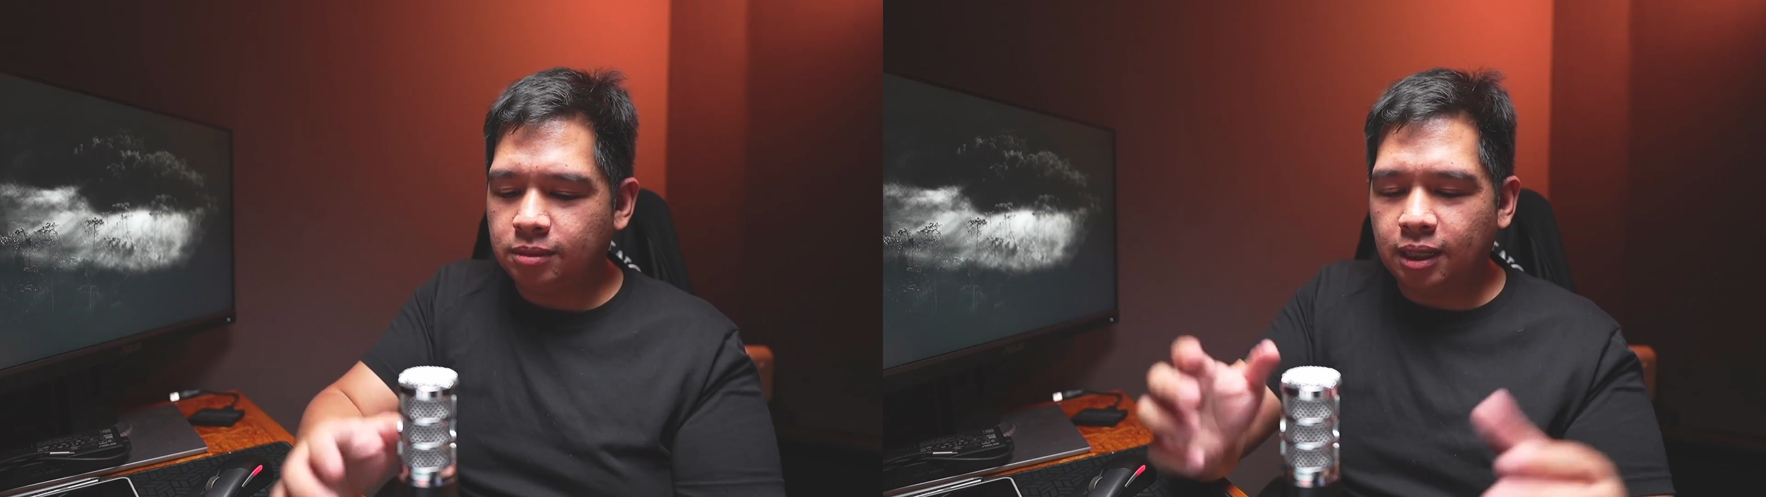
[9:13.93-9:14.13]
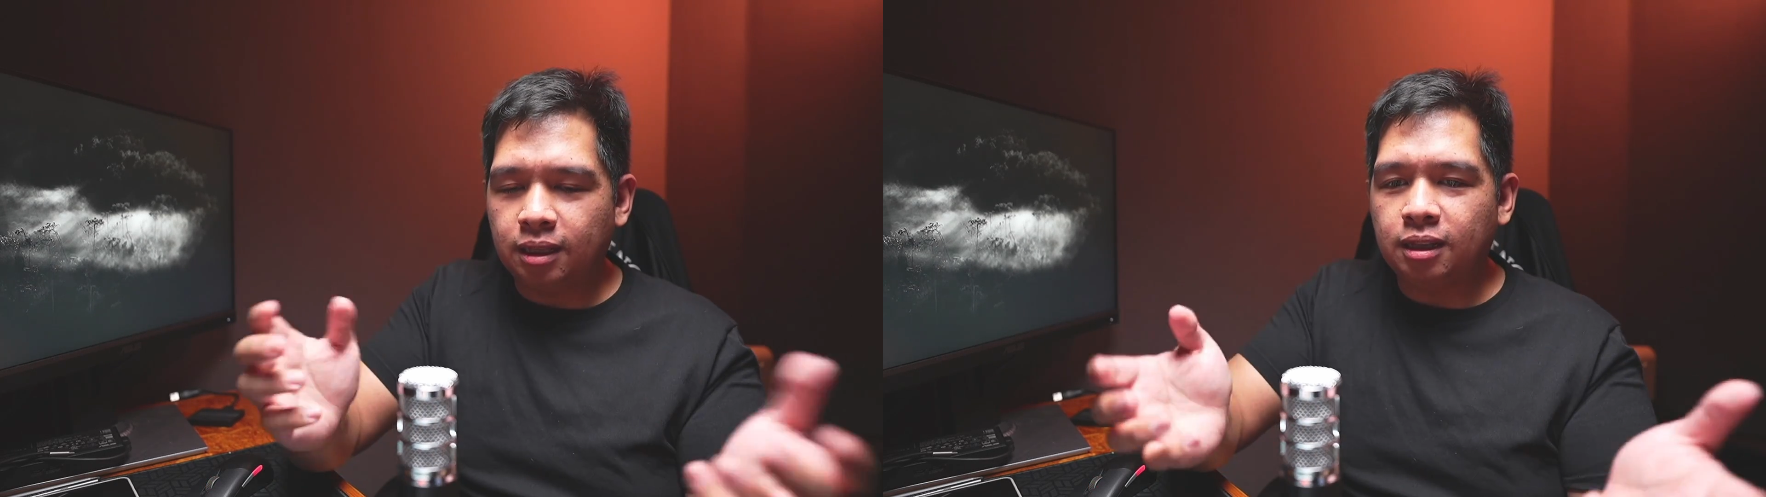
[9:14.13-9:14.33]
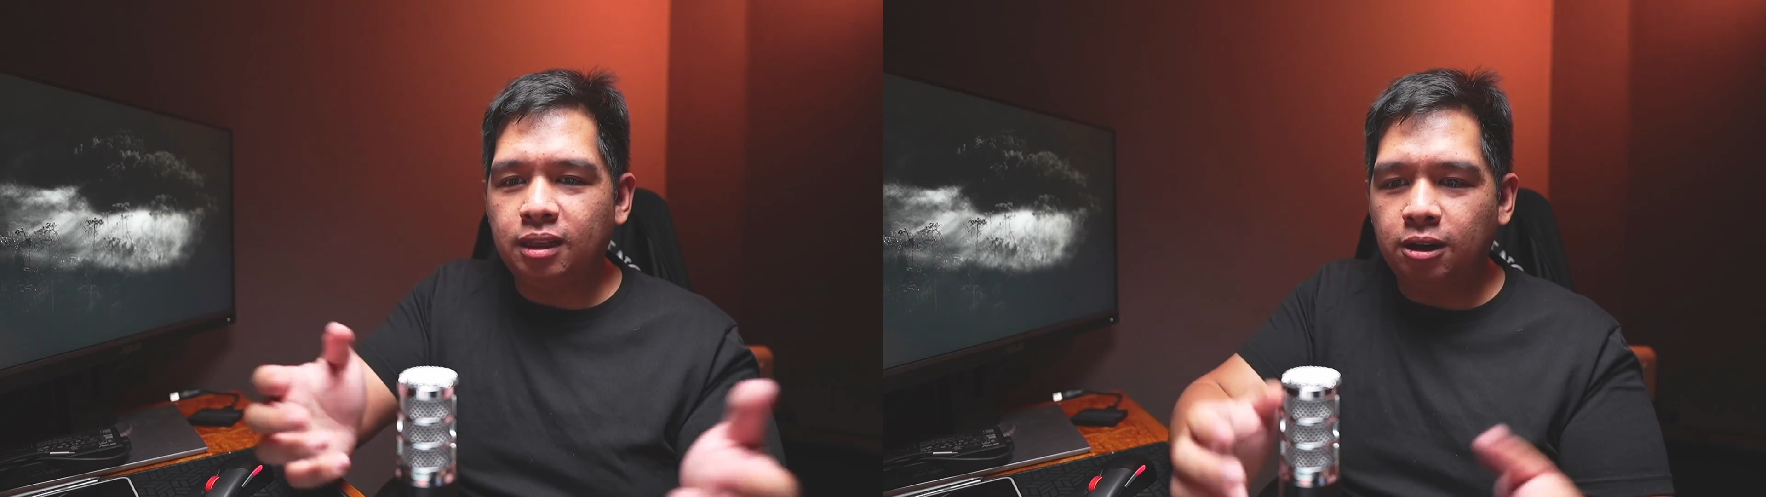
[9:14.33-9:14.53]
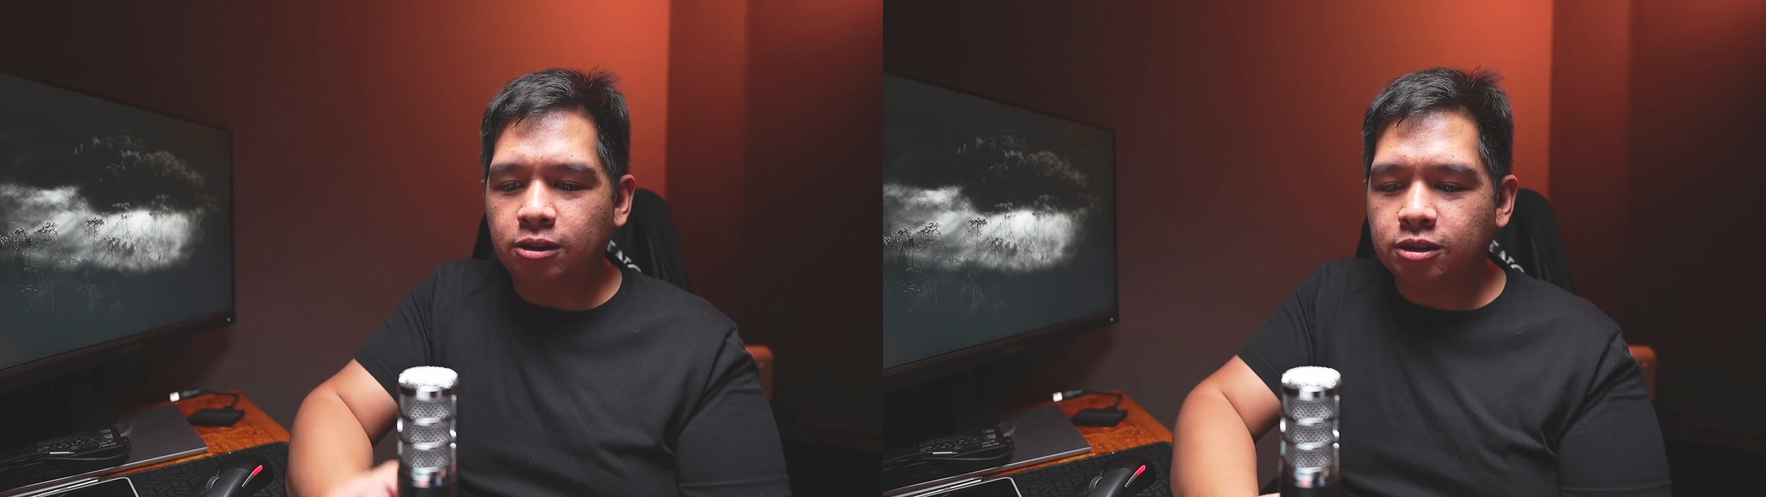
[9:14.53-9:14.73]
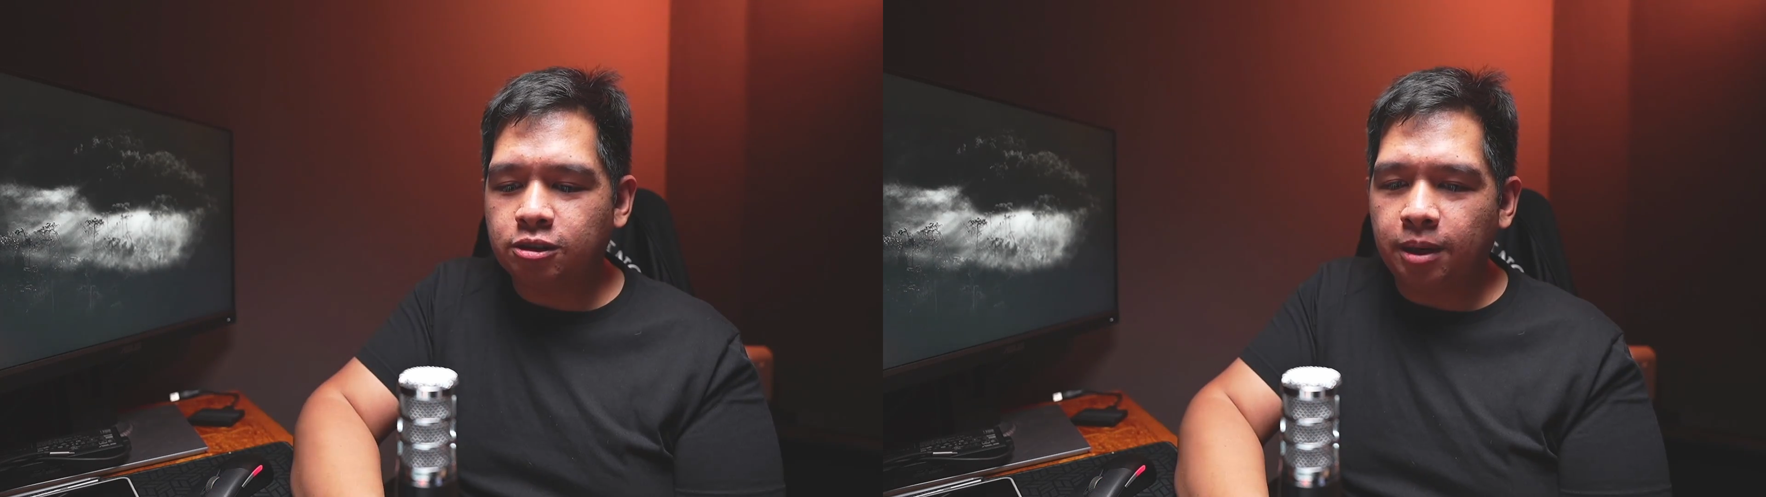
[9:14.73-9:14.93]
technically
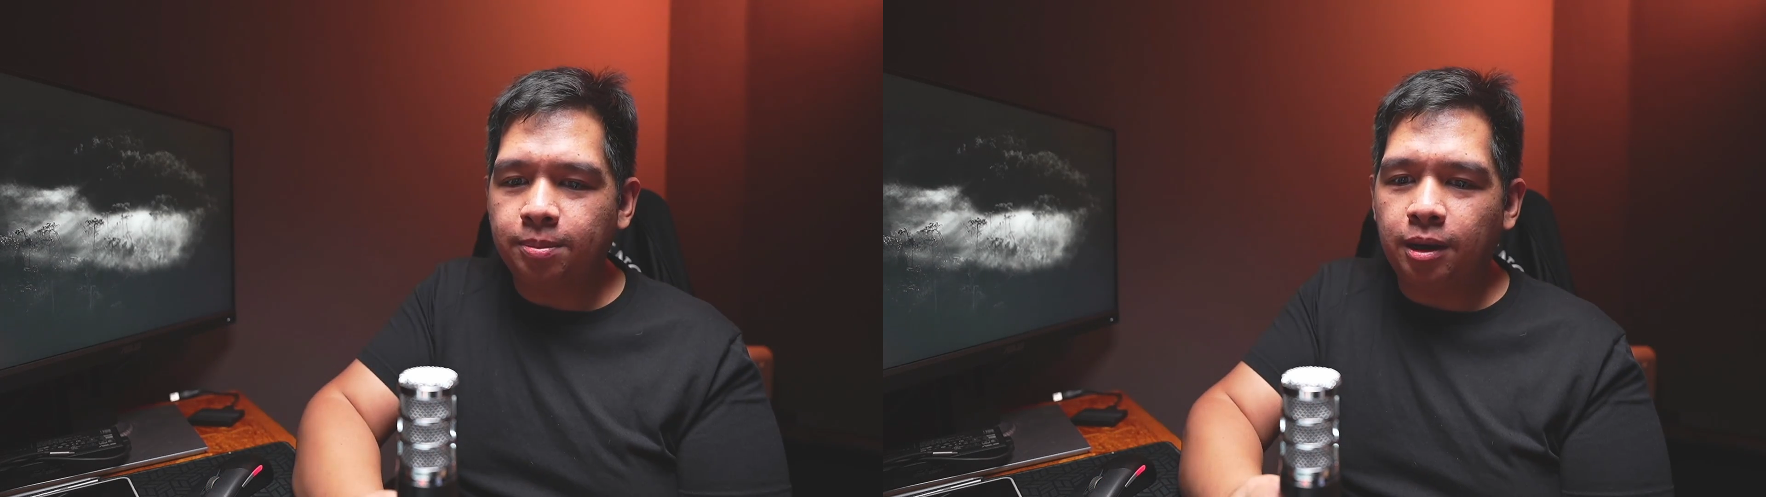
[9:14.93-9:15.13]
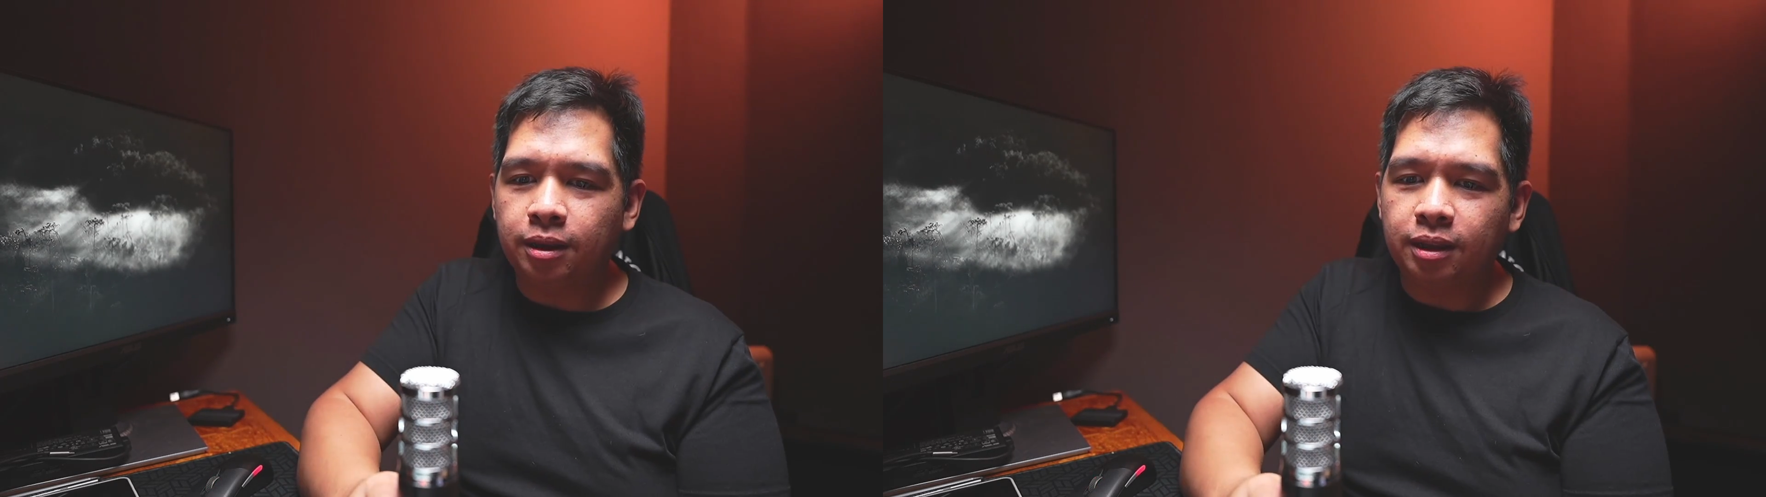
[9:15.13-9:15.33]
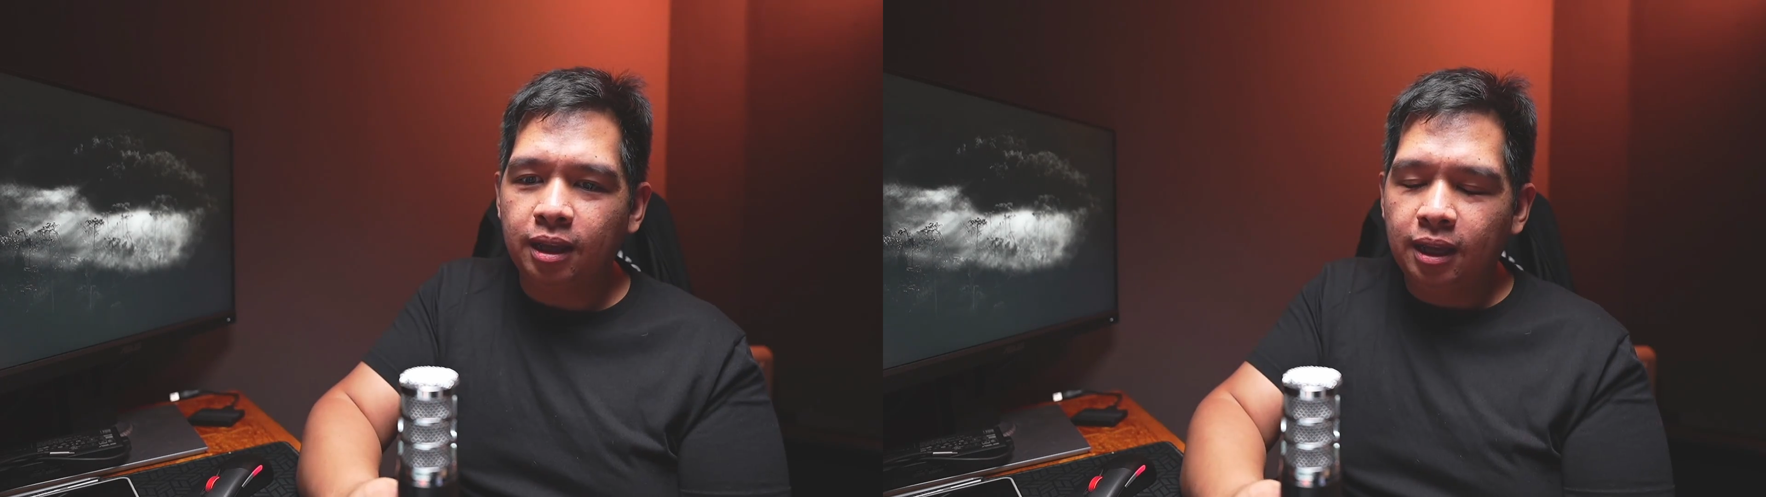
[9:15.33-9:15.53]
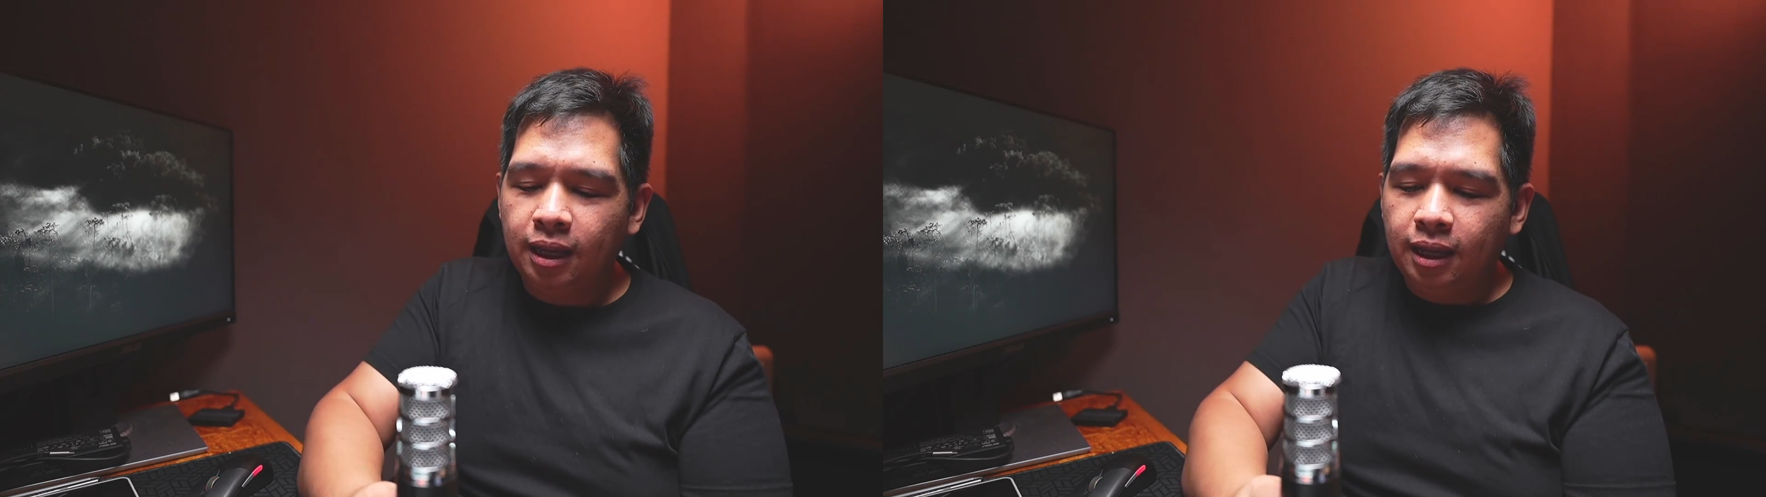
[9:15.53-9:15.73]
on a tripod,